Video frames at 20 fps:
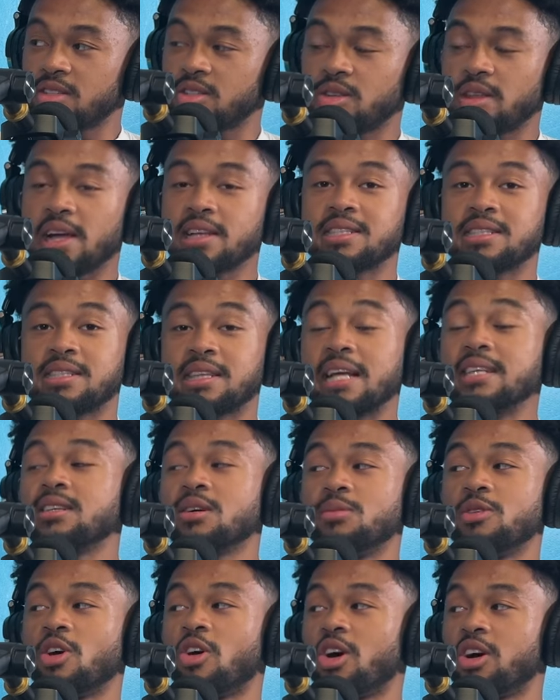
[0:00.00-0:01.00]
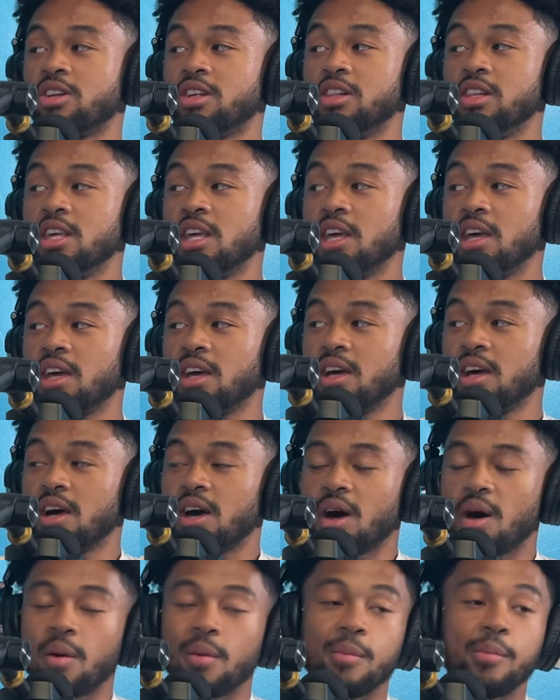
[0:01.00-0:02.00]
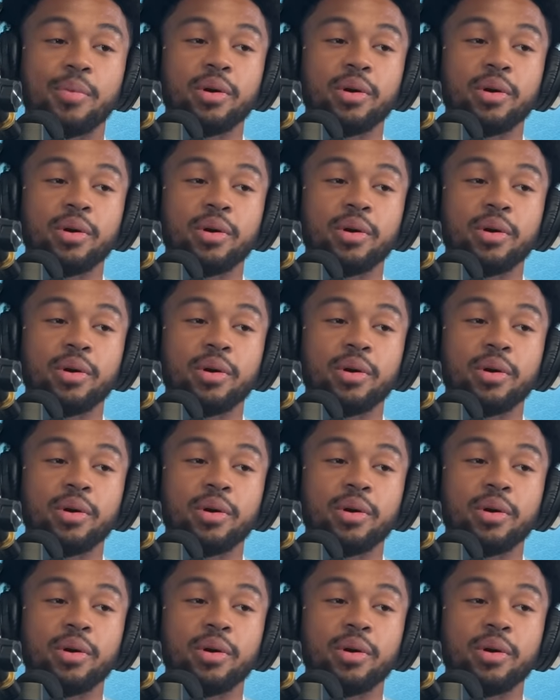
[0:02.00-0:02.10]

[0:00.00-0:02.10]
So that's yeah, that's gonna be hard probably, to leak. Yeah, it's probably.